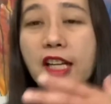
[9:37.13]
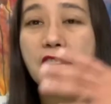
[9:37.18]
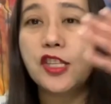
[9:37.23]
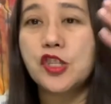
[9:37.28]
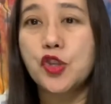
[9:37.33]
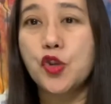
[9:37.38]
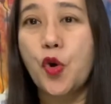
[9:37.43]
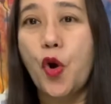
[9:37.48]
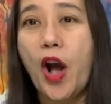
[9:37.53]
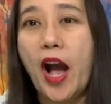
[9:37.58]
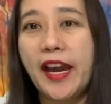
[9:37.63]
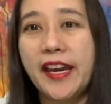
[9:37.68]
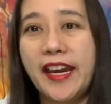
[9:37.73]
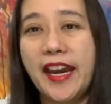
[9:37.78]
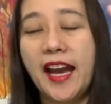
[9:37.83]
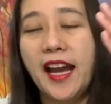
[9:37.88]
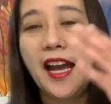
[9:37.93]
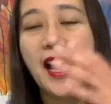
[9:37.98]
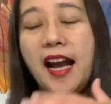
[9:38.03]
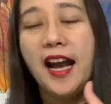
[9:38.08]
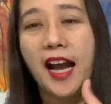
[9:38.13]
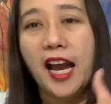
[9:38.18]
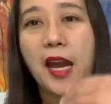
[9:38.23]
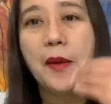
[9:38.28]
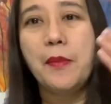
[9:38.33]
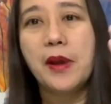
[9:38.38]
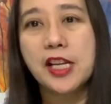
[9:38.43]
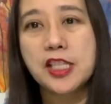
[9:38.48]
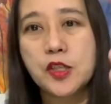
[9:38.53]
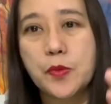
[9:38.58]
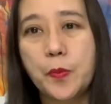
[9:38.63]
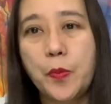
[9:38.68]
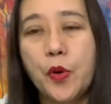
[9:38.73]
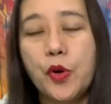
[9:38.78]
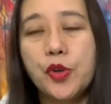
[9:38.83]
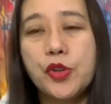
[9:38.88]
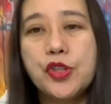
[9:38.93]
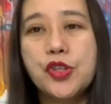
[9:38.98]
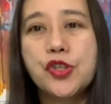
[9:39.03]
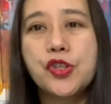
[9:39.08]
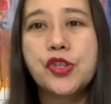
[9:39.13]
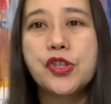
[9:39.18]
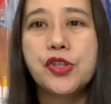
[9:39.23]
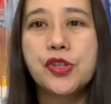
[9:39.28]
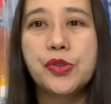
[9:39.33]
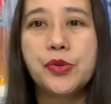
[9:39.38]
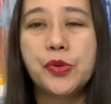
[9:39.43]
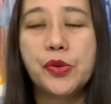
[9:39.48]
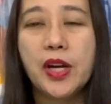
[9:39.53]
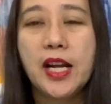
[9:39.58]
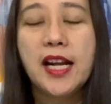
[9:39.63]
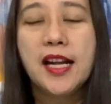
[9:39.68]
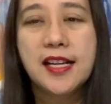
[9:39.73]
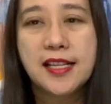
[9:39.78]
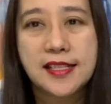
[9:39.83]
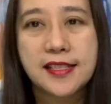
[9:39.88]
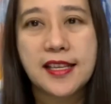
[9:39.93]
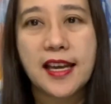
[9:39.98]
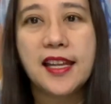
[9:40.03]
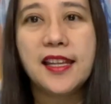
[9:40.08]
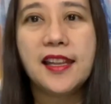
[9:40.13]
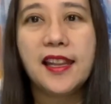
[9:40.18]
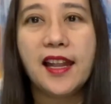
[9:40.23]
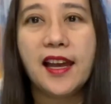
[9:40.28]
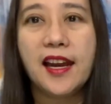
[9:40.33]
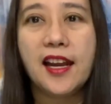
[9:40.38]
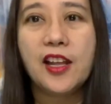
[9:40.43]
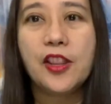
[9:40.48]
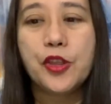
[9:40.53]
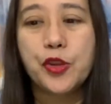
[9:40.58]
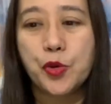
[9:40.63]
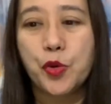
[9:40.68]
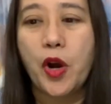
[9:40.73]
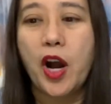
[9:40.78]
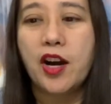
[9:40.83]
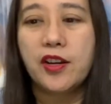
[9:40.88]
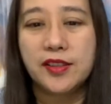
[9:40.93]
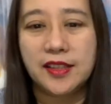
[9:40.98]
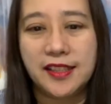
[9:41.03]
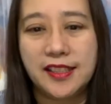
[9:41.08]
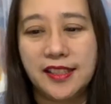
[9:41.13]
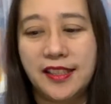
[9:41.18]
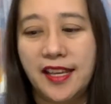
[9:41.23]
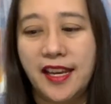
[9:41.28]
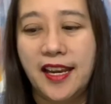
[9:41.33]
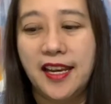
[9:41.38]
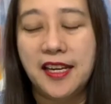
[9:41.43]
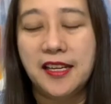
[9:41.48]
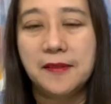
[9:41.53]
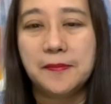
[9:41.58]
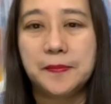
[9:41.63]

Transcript: So I'm exposed to sunlight throughout the day.